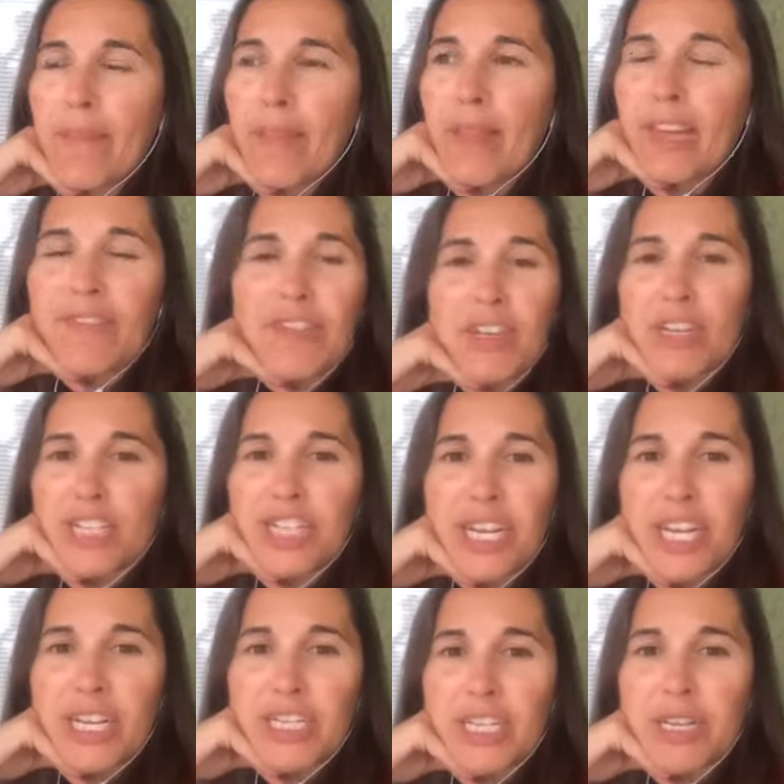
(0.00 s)
even good
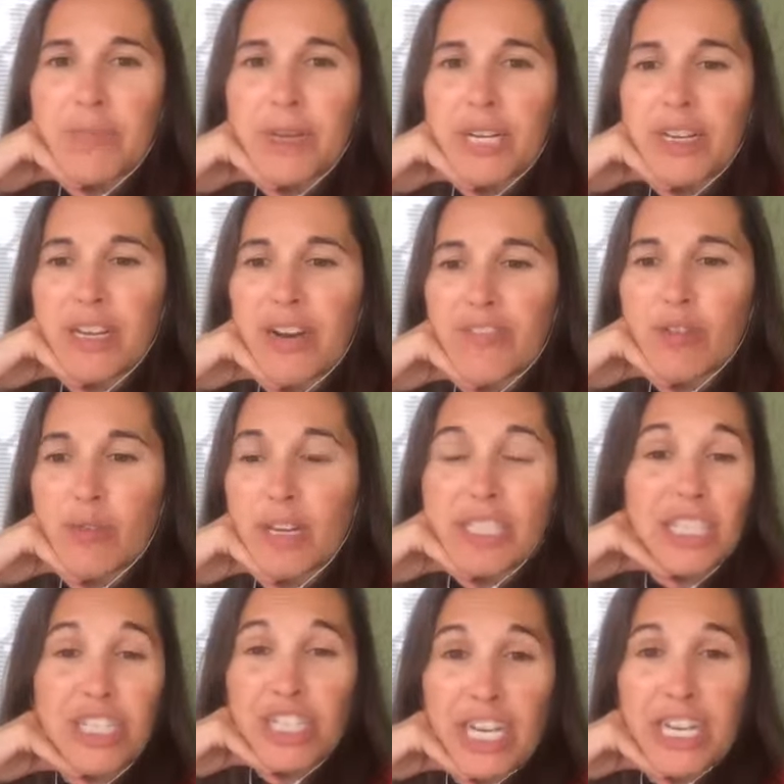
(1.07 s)
change can be enough towards
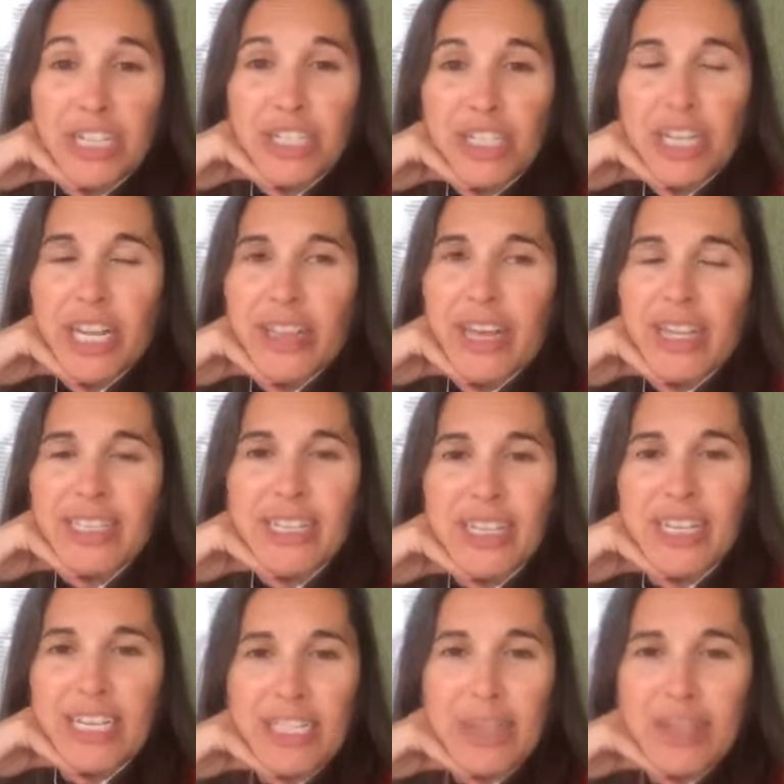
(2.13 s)
a change, and that's
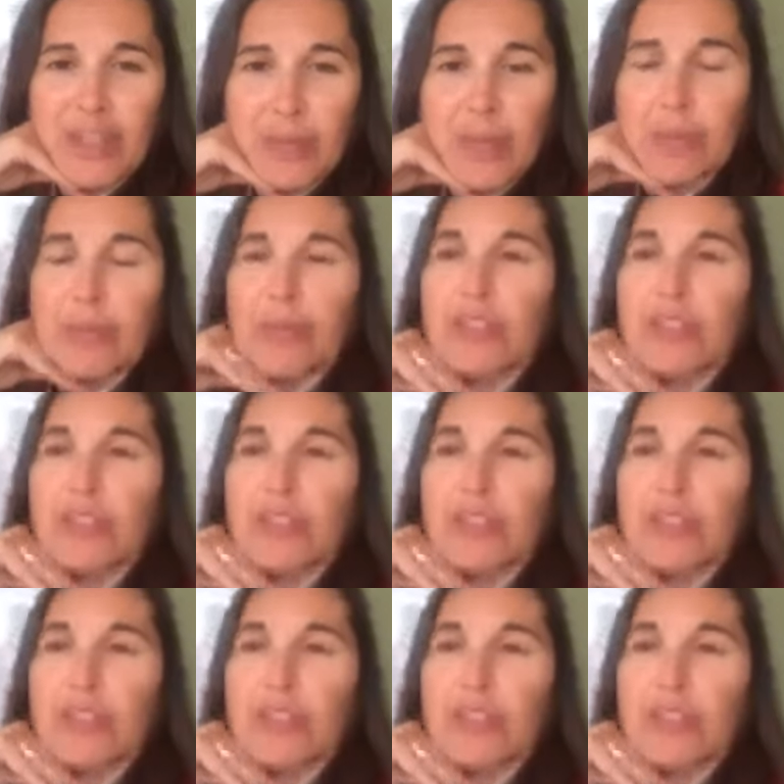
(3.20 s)
not easy for people.